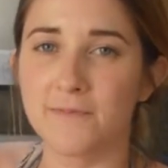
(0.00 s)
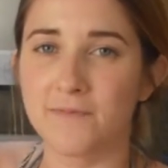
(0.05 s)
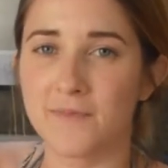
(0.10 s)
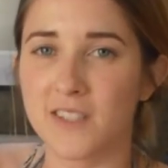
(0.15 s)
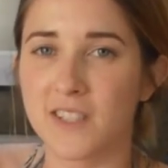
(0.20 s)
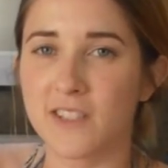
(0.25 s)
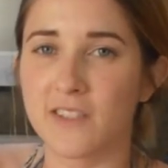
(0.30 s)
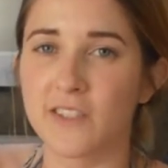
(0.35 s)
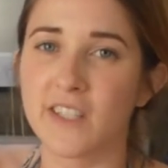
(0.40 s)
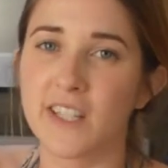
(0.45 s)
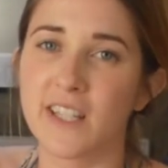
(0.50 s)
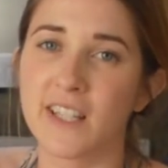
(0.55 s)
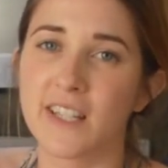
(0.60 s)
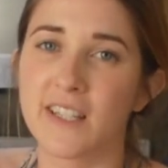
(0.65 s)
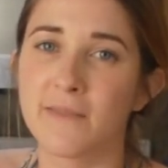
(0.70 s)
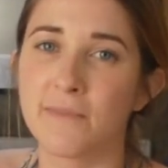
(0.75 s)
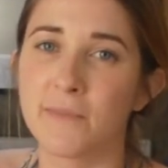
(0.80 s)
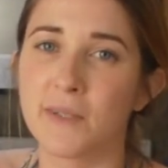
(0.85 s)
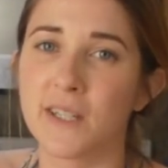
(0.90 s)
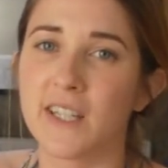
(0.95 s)
So it
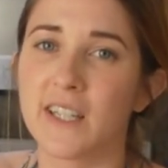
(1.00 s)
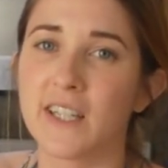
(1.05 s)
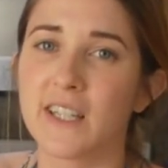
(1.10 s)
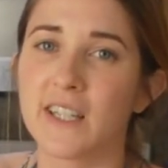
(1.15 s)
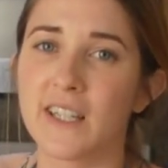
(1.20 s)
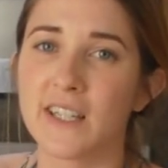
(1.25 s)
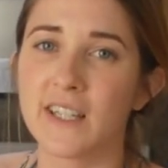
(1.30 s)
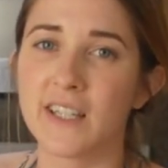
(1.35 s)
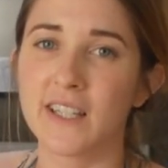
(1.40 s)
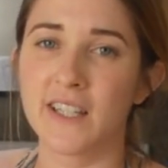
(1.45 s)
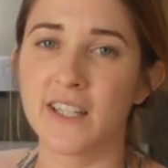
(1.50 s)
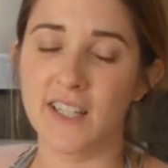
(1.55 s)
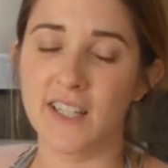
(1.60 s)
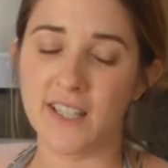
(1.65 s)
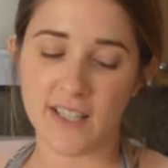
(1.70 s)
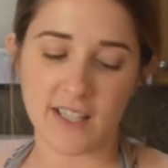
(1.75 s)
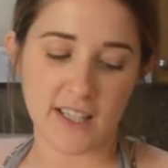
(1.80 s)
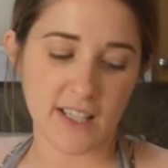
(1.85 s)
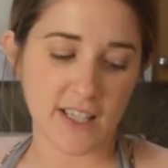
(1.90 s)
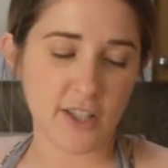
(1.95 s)
can be
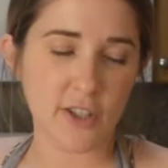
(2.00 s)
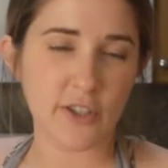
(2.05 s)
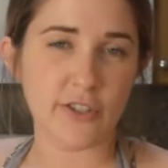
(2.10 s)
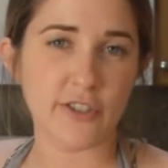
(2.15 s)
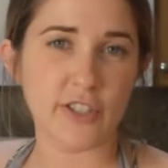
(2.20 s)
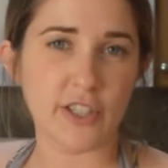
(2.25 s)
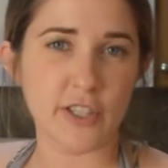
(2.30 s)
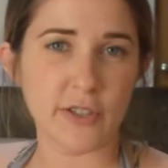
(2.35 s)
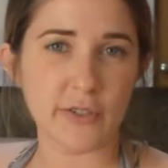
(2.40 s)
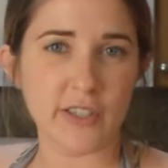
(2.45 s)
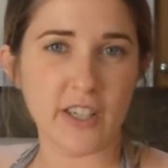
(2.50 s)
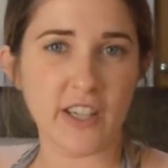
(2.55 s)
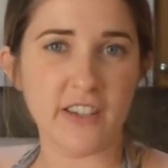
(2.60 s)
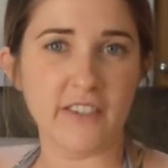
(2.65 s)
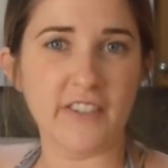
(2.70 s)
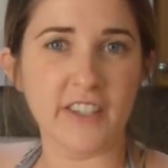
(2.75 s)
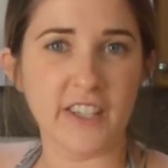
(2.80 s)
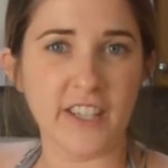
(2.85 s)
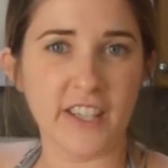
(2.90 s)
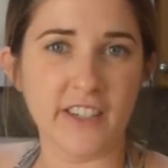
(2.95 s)
like close to an
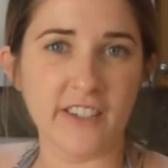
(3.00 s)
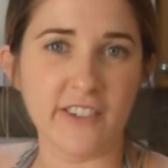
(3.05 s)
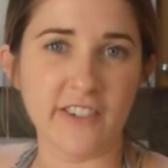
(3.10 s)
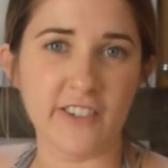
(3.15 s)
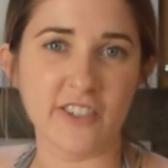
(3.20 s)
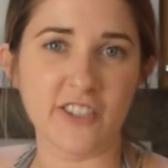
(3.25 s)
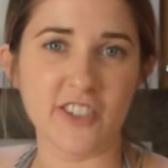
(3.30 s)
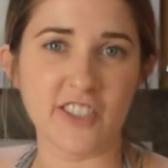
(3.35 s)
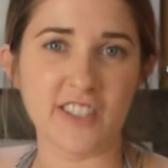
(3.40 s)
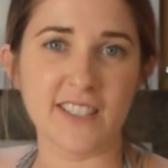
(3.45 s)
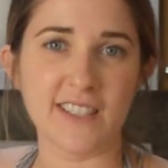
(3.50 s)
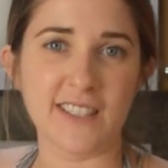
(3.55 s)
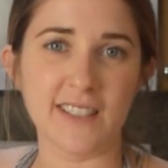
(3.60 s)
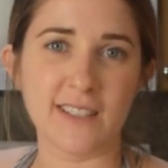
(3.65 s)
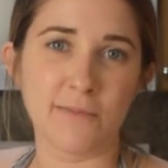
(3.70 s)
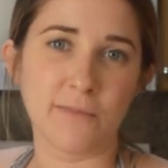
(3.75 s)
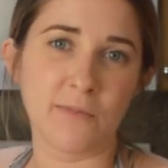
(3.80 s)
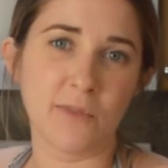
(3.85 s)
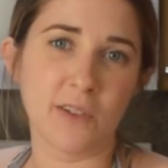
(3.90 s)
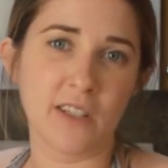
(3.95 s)
oven or just
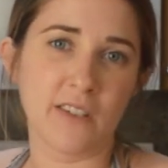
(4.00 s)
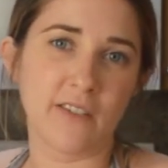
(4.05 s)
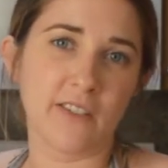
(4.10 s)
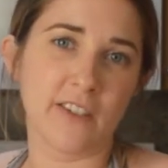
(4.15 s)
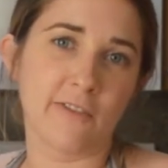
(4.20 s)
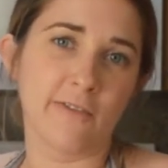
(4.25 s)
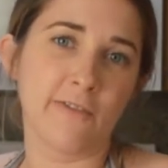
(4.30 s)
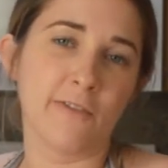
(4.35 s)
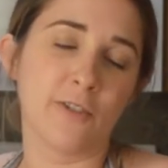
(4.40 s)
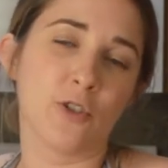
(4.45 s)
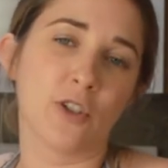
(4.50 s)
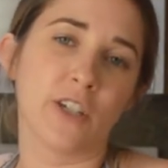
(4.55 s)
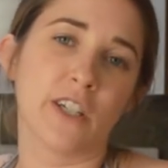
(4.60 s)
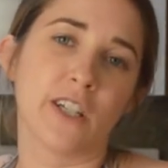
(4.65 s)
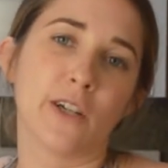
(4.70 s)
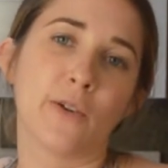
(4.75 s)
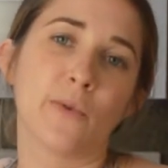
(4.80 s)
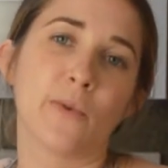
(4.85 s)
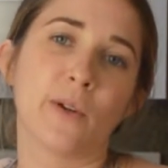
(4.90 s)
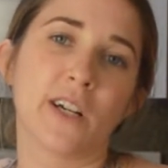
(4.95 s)
live in
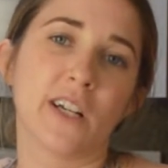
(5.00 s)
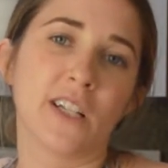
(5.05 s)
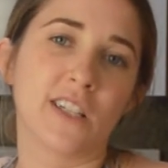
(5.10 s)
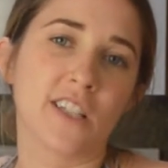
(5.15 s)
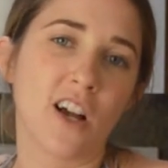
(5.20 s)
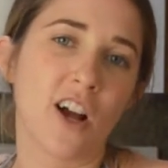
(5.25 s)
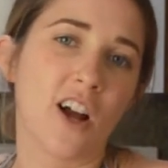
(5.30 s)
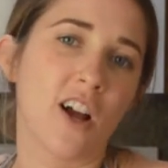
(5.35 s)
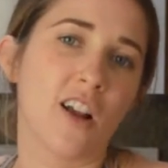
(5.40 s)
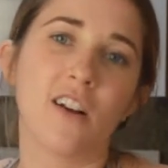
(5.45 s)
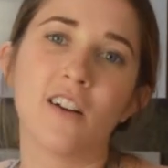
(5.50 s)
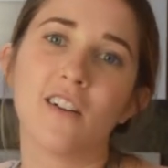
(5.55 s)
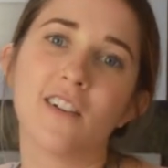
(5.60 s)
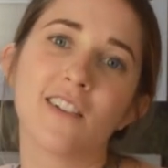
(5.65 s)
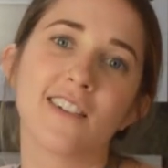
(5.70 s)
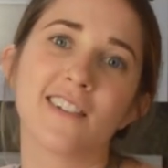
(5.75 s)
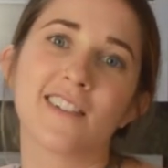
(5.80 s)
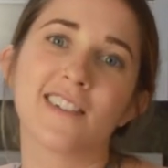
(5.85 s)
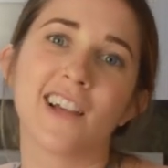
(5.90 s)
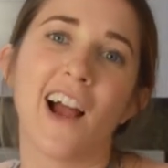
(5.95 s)
Florida where it's hot all
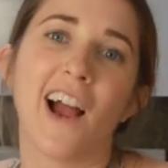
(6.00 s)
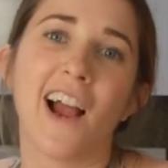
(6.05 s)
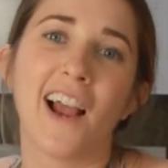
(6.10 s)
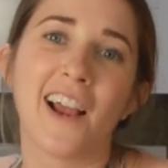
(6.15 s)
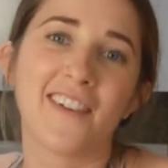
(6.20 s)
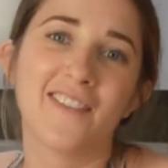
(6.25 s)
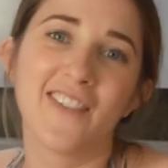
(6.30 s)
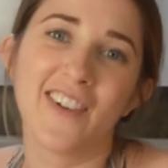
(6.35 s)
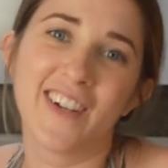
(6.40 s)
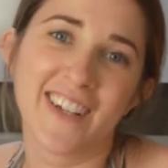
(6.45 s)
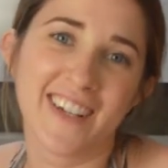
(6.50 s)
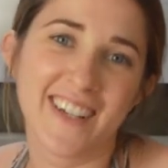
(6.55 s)
the time.